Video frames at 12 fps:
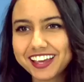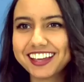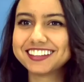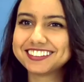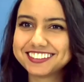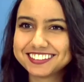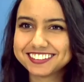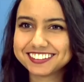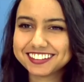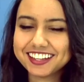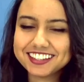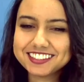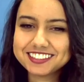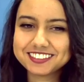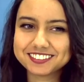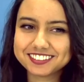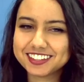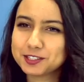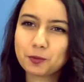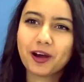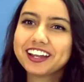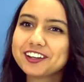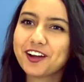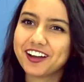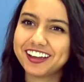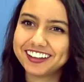Yes, because Cause why not?